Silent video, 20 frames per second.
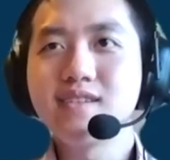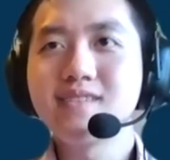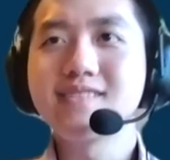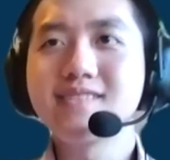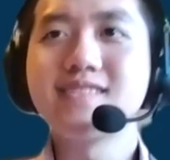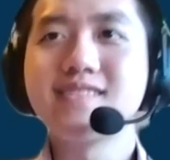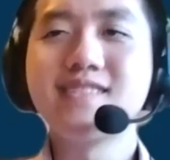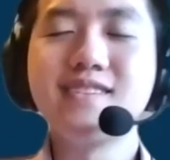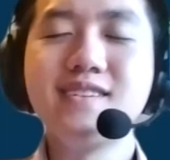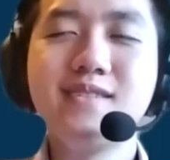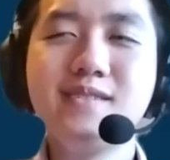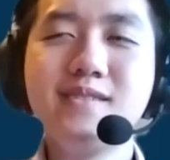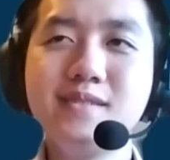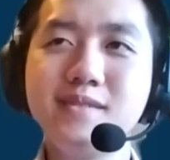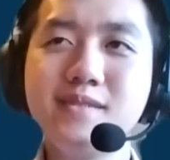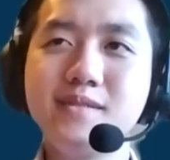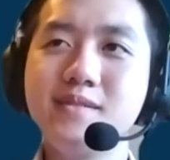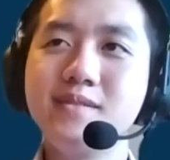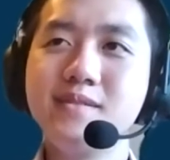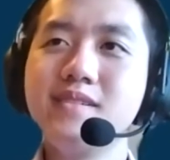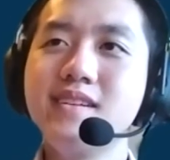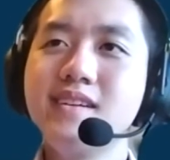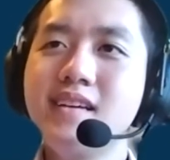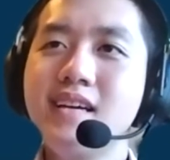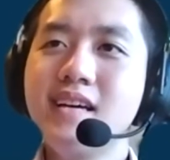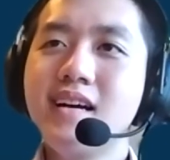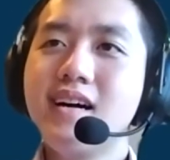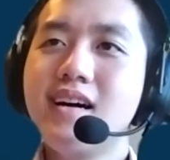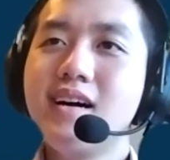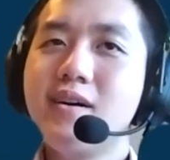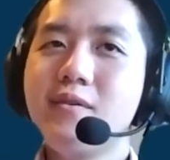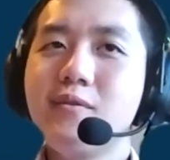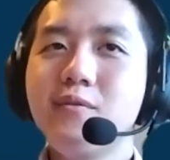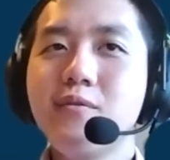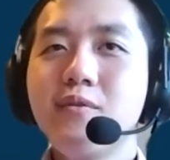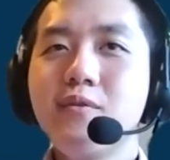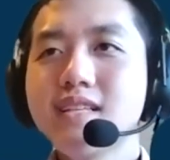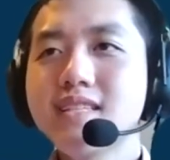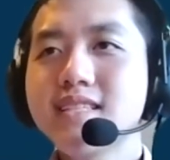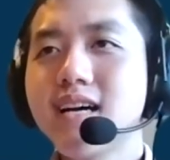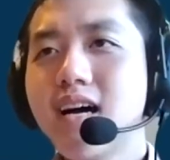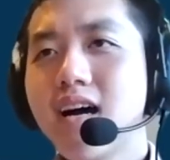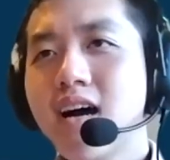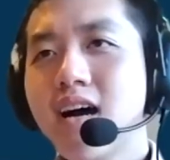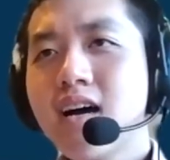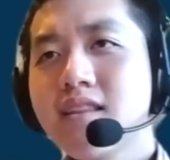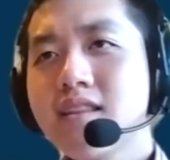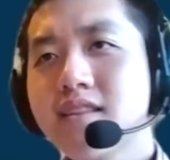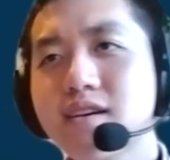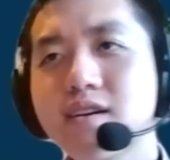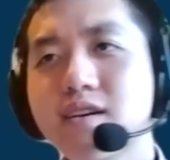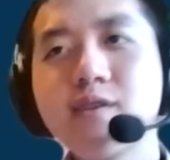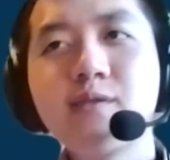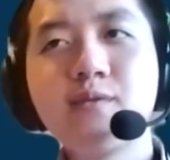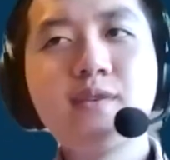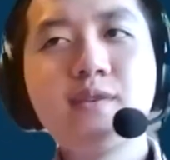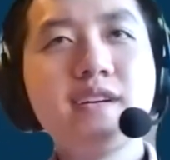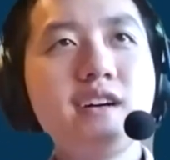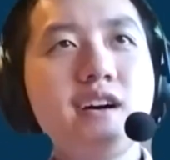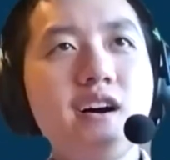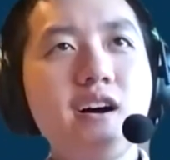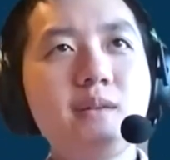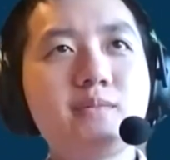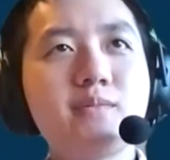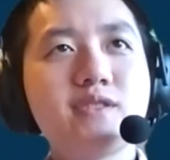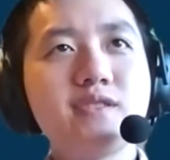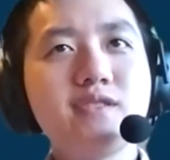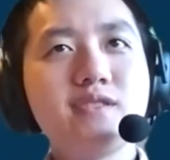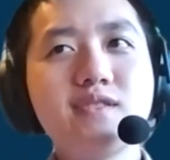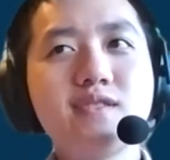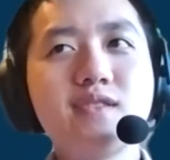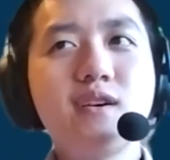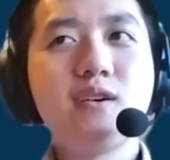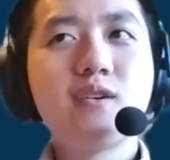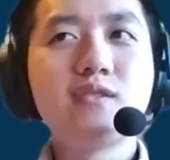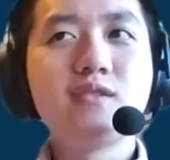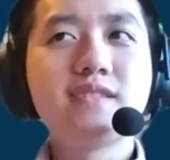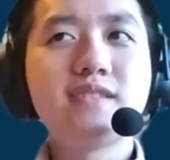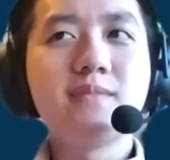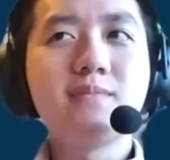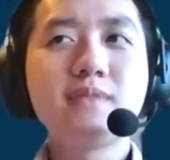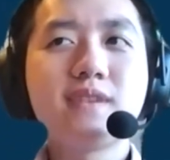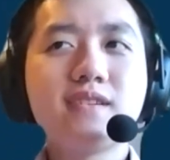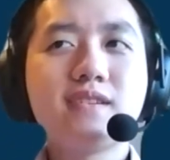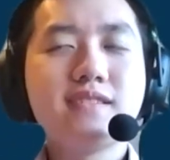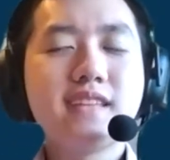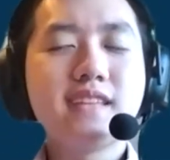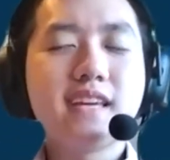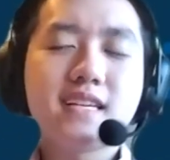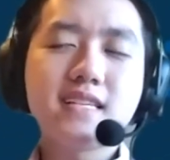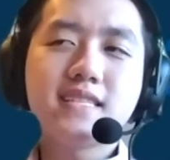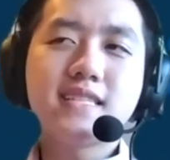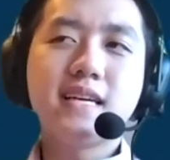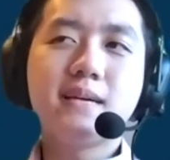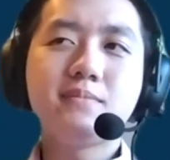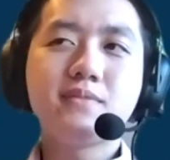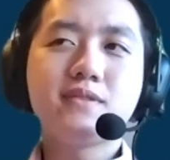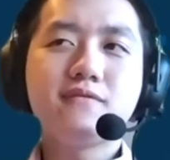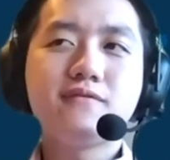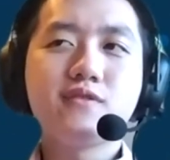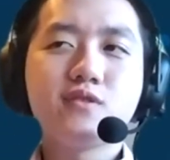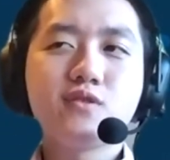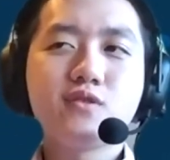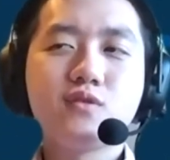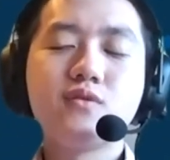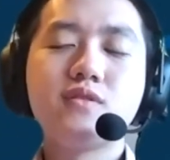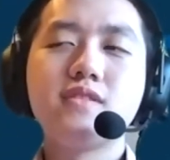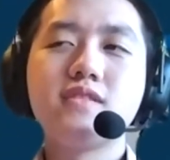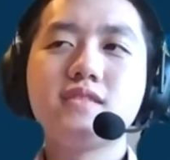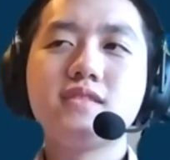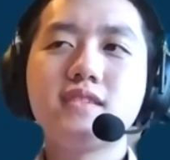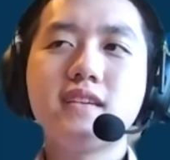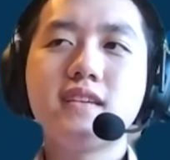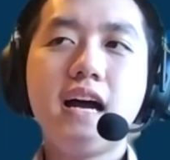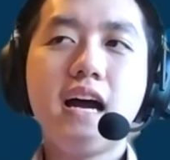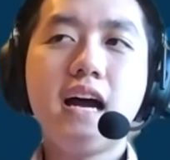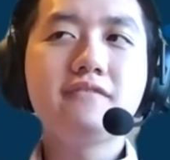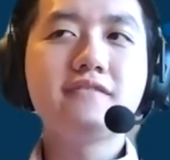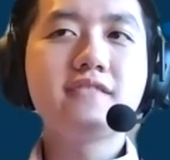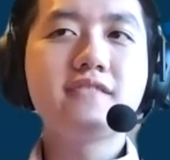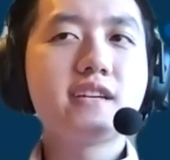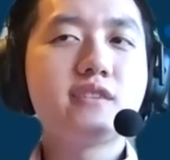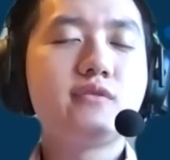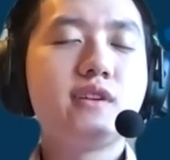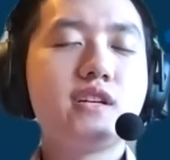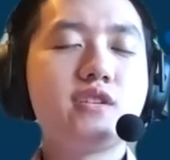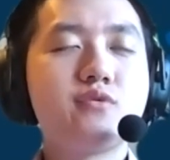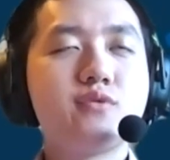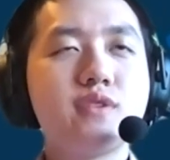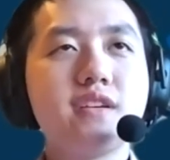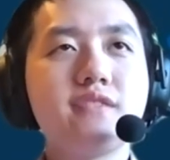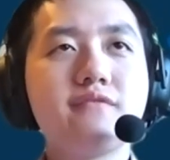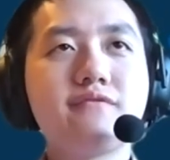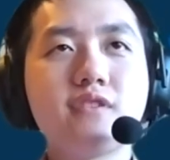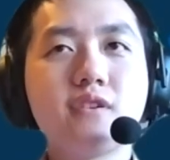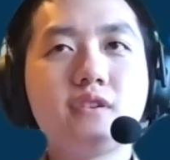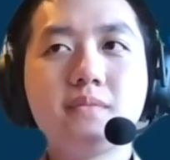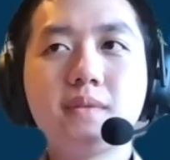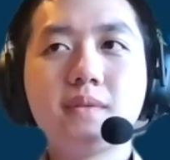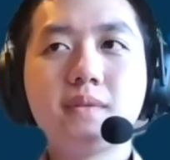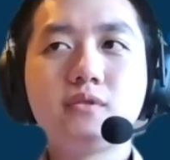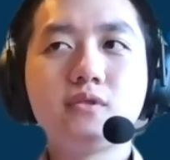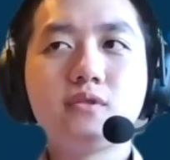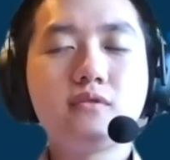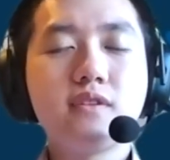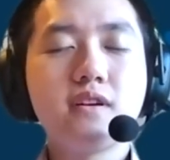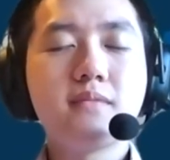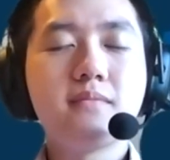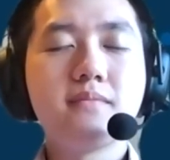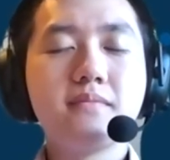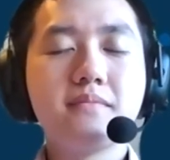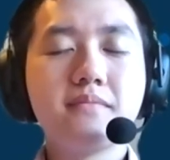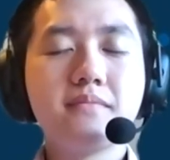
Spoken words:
Good to know. What are the career options or typical next steps for students after they graduate from the program?